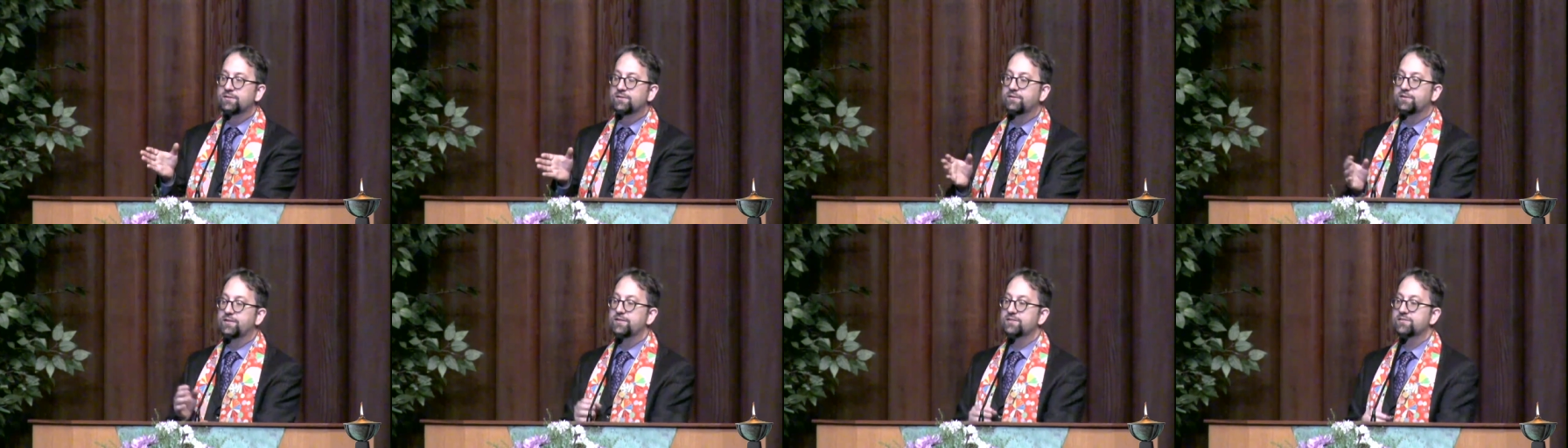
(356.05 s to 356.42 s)

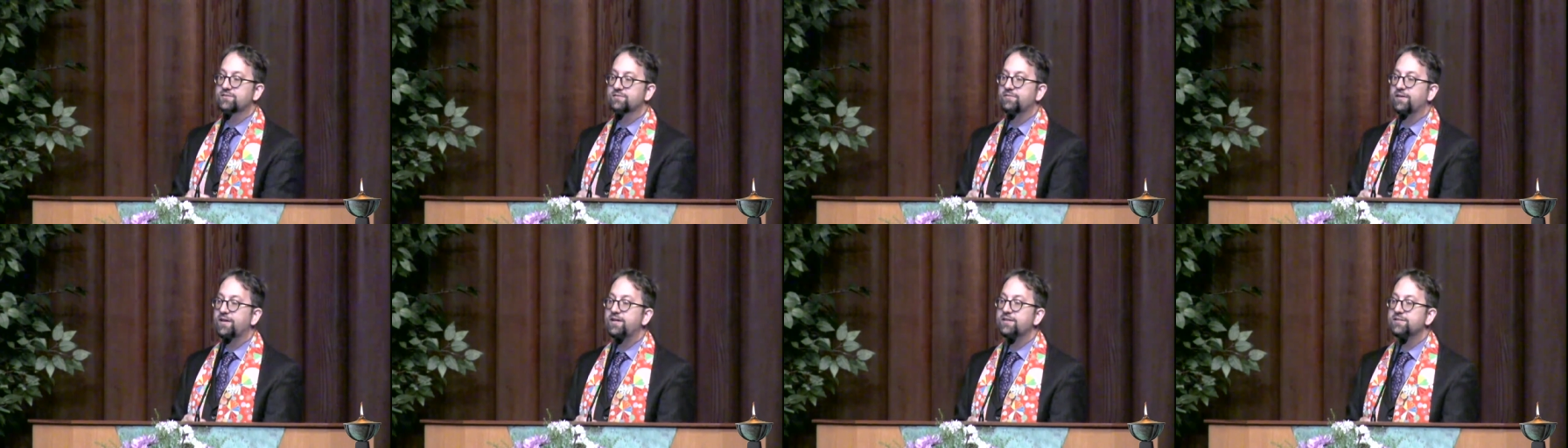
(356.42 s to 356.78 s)
this
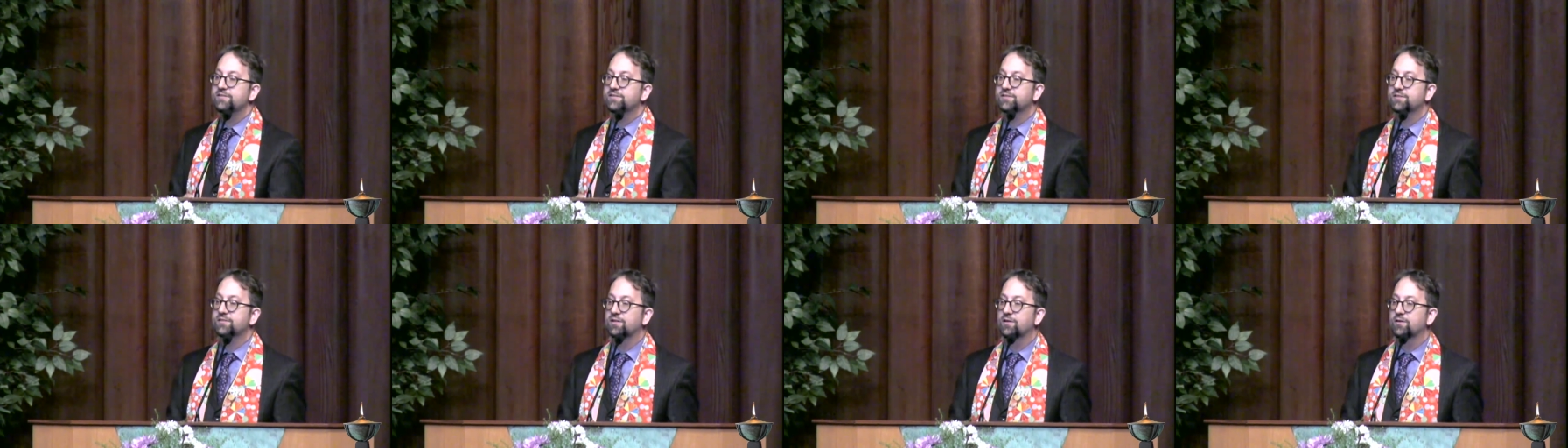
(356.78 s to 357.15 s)

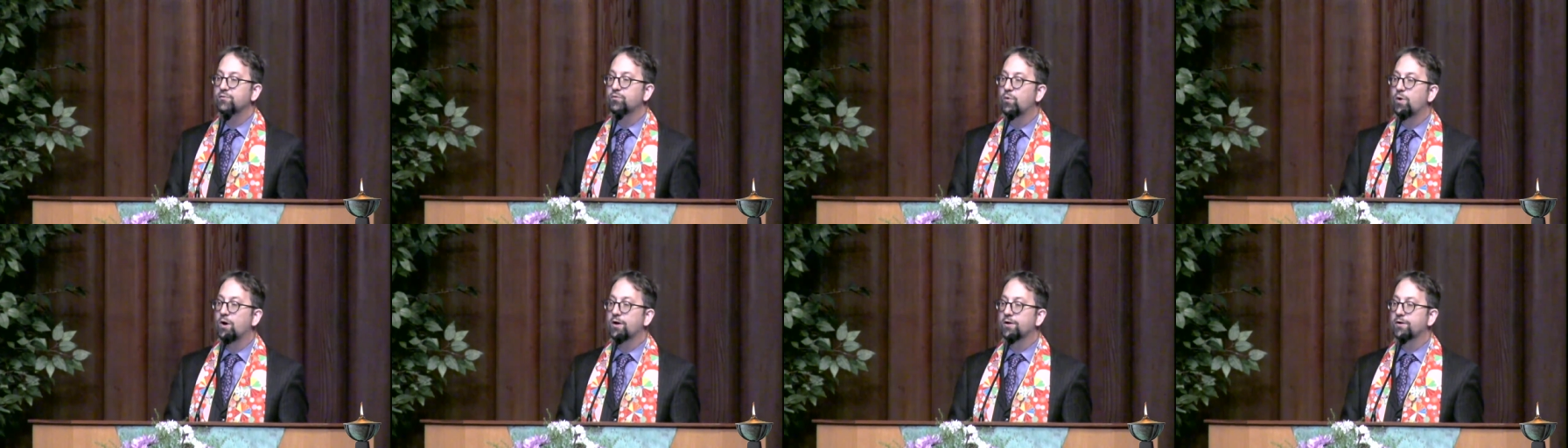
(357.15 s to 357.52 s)
vase of
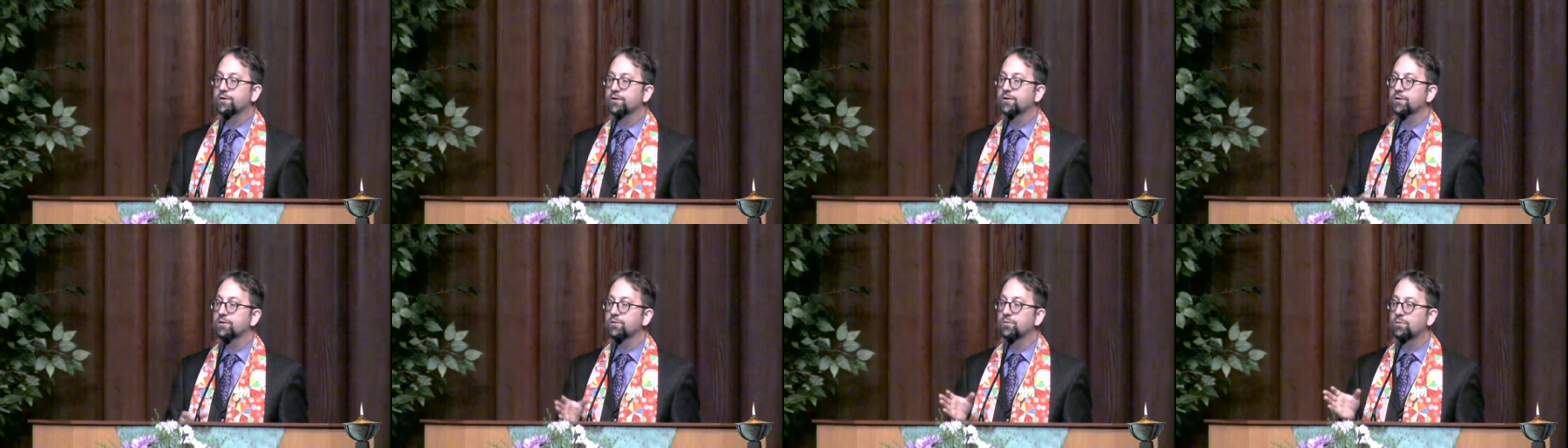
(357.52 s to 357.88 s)

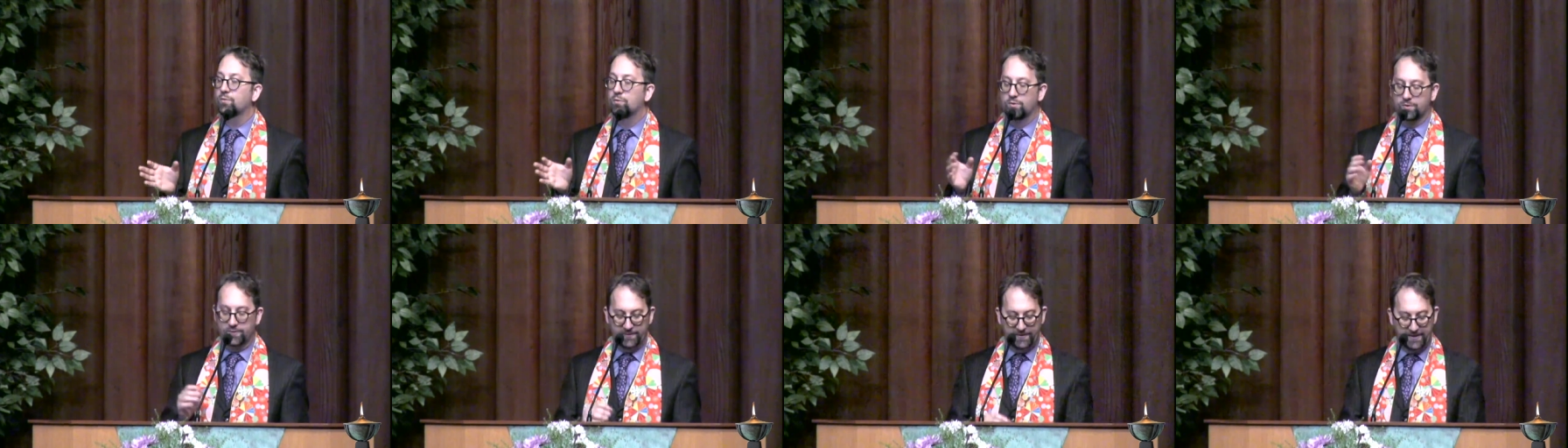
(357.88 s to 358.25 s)
water
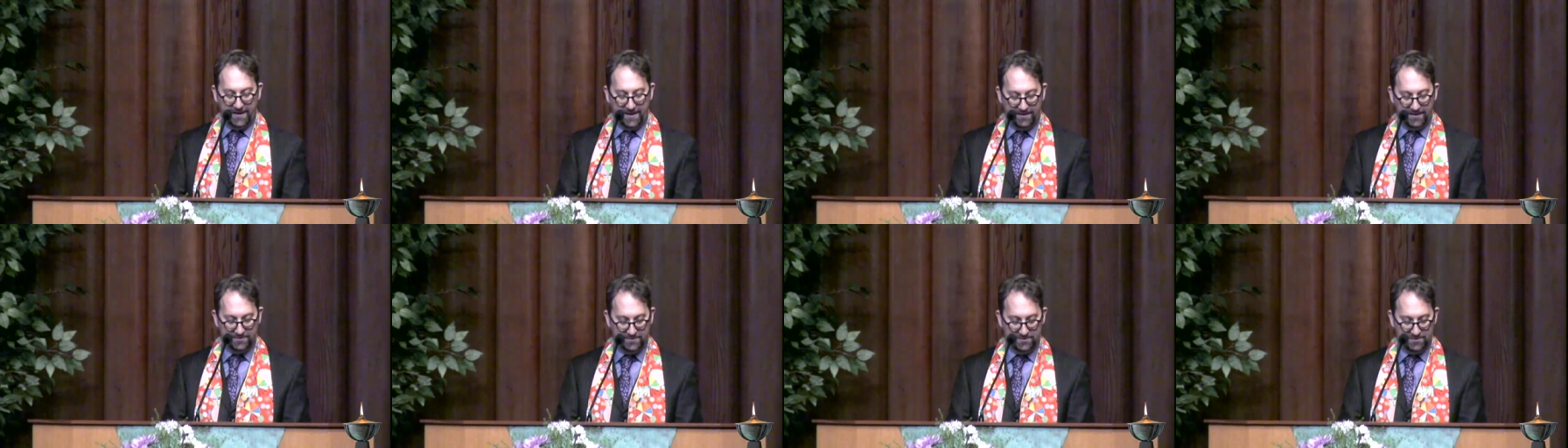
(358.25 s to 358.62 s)
or
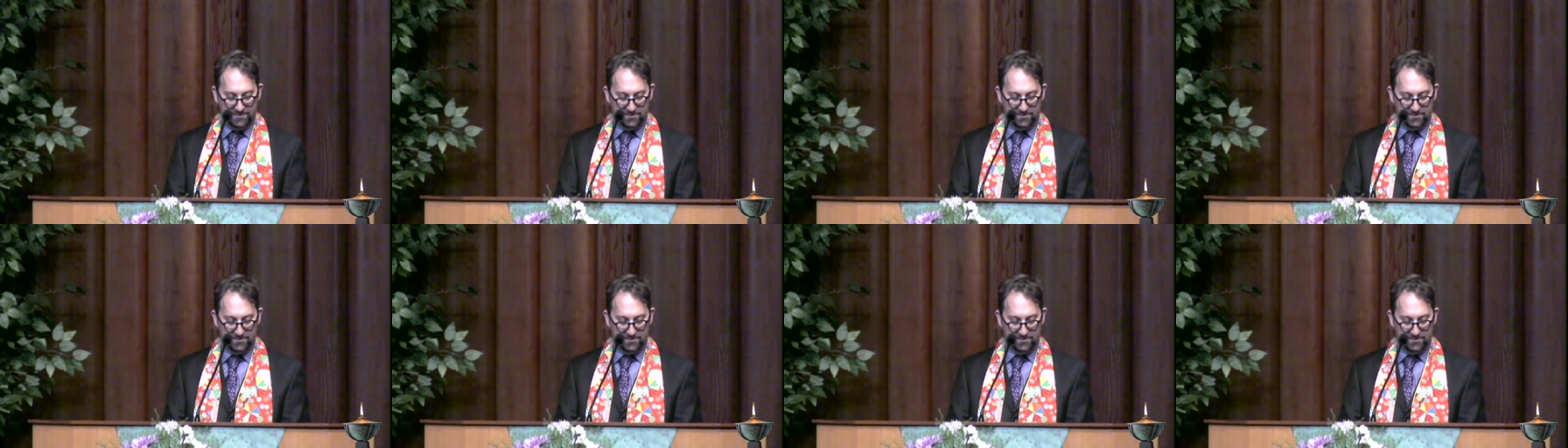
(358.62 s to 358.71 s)
that.